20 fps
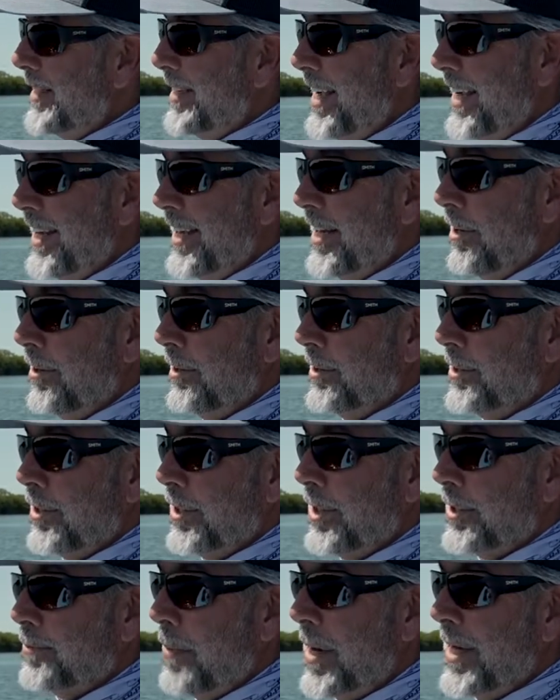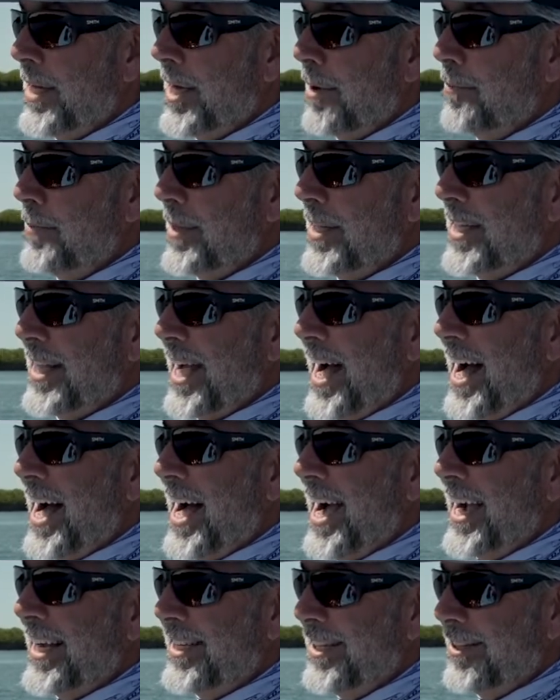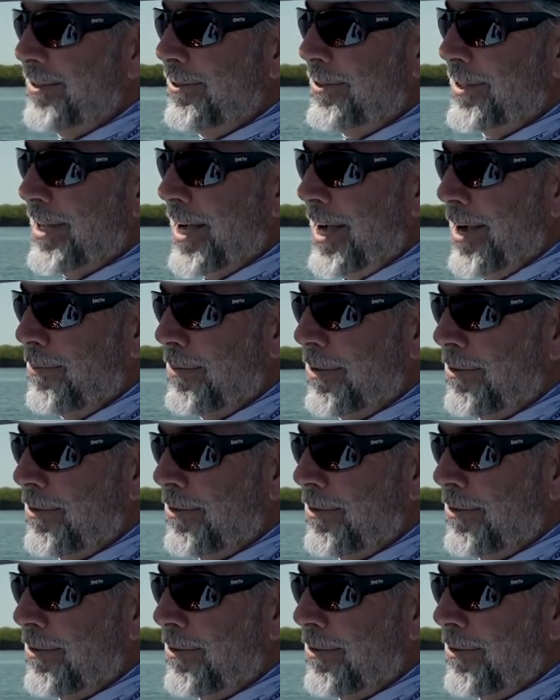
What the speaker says: day here, so this might not be the ideal time to